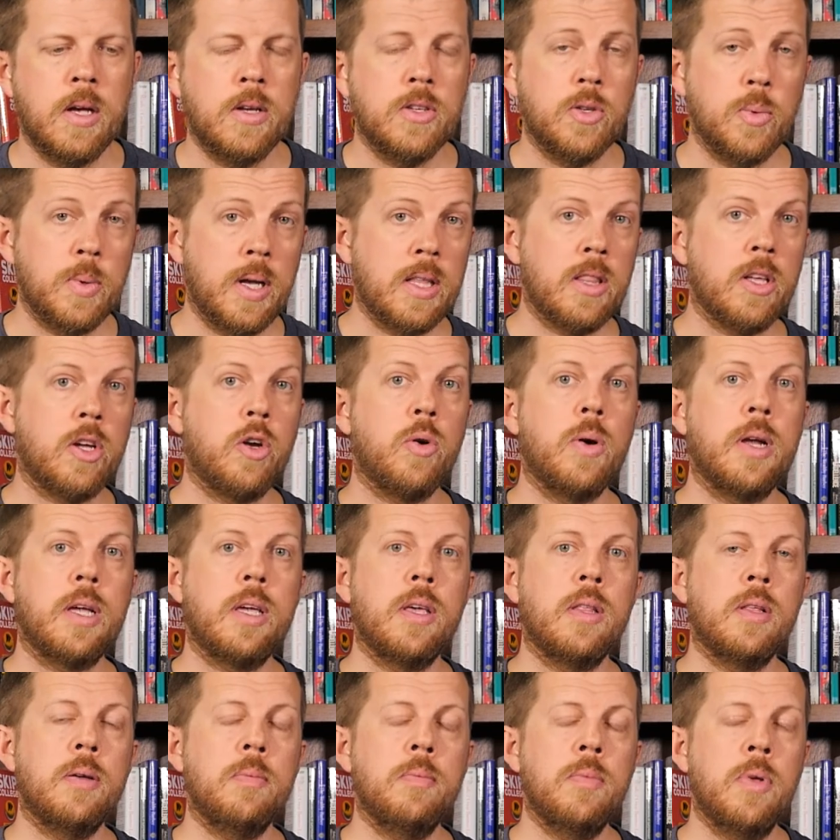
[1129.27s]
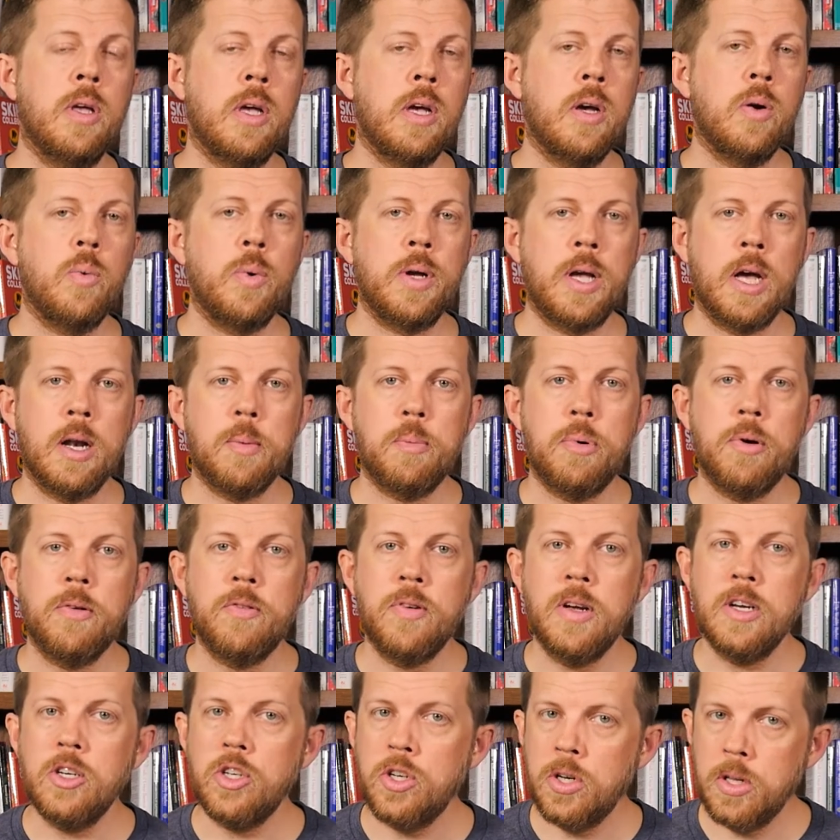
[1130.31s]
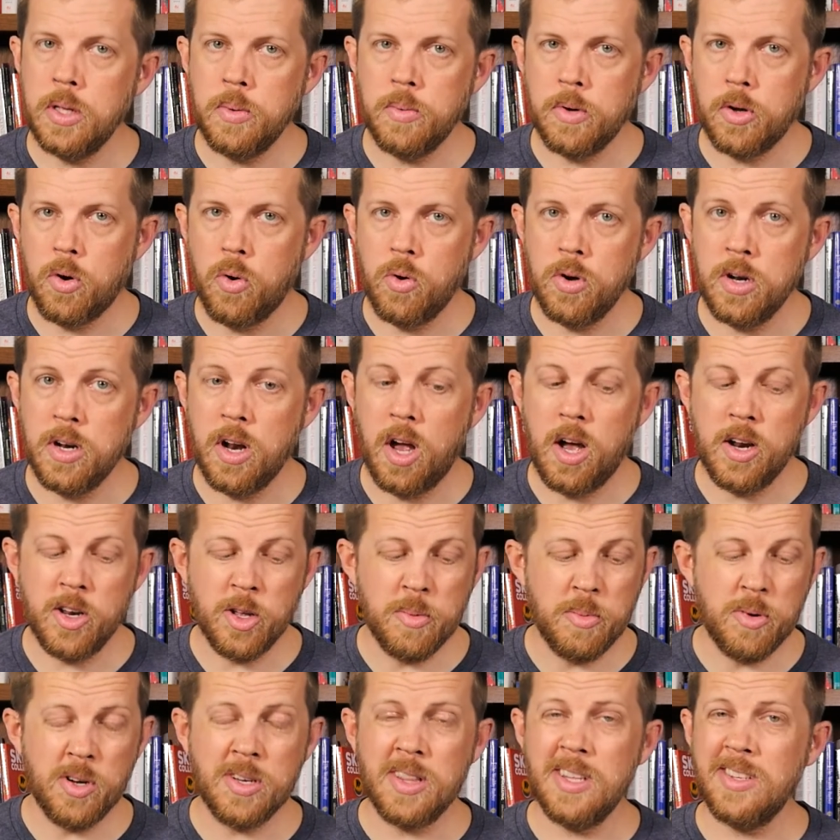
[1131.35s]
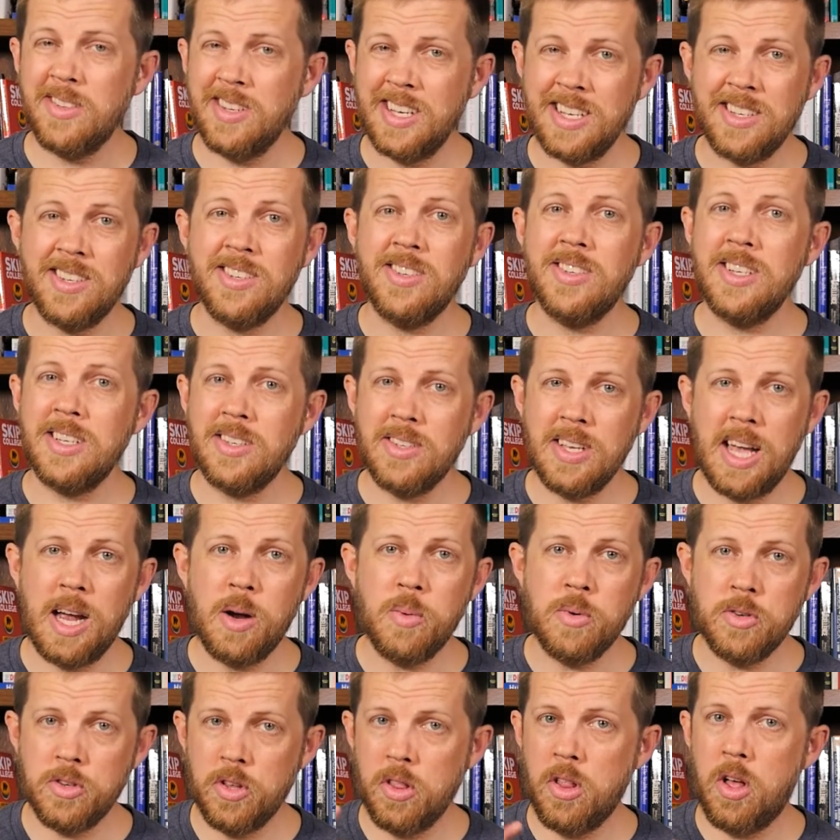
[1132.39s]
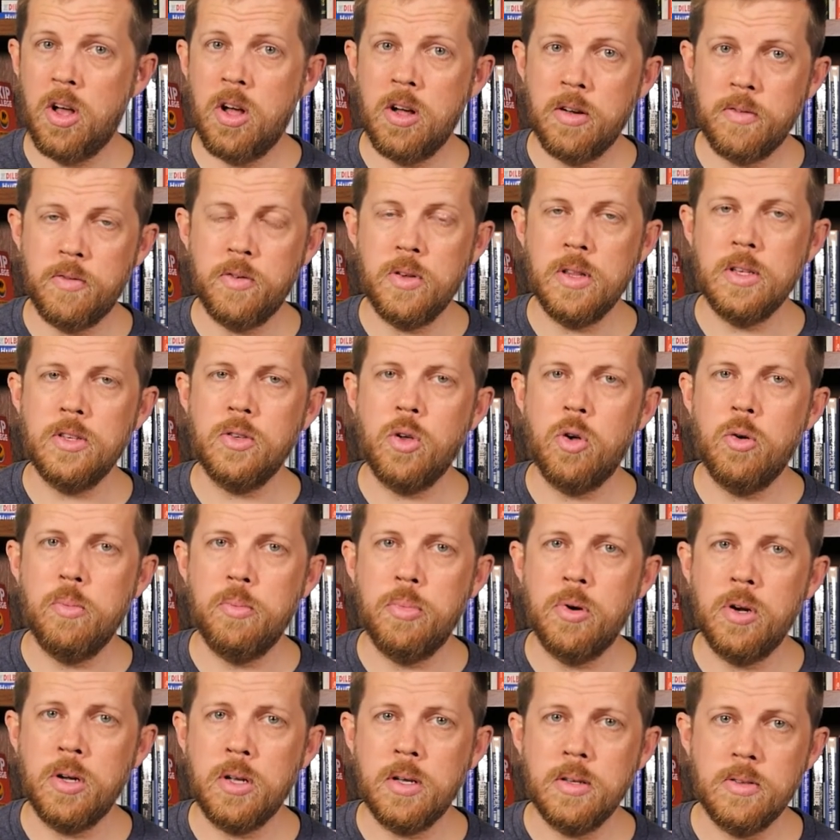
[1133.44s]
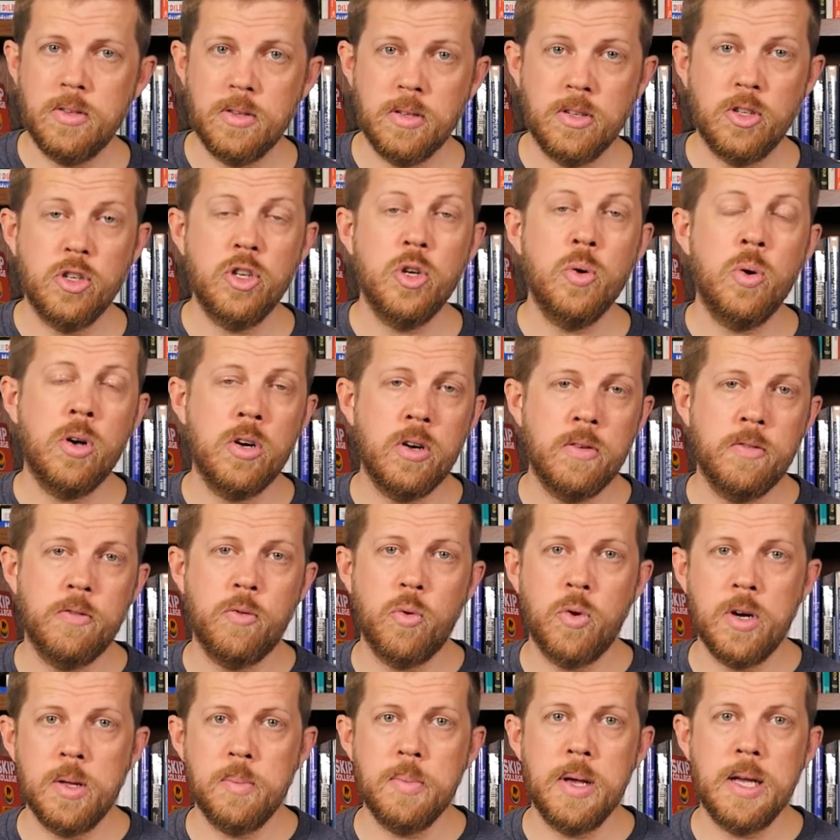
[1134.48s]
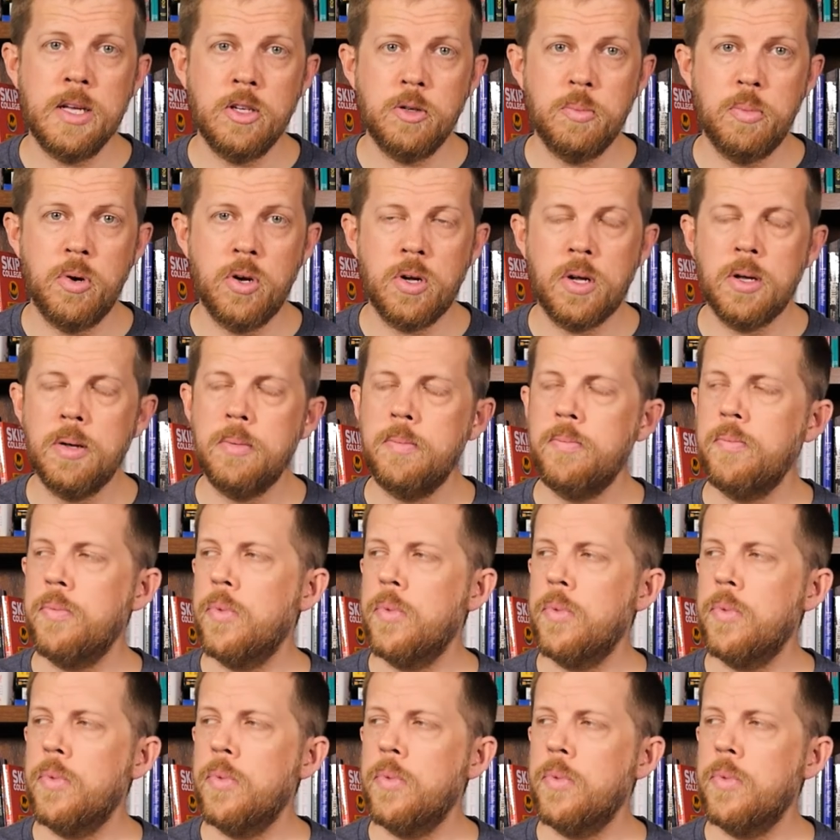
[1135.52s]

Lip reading: So we got the curriculum, we got a professionally recorded audiobook that's like 6 hours long for this whole book. It's a 240-page book.